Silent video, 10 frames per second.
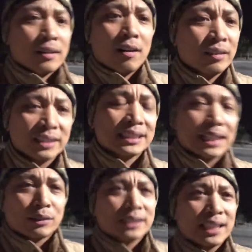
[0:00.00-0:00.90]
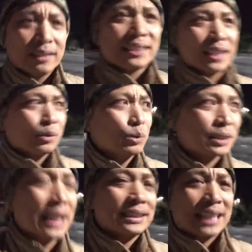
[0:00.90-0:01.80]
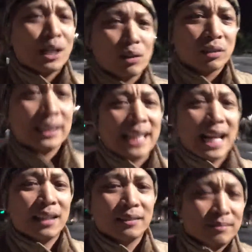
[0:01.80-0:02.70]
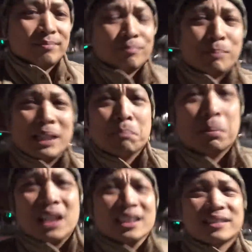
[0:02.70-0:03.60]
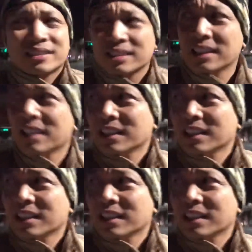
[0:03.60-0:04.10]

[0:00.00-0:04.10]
all the secretaries there who sat down all day had big butts.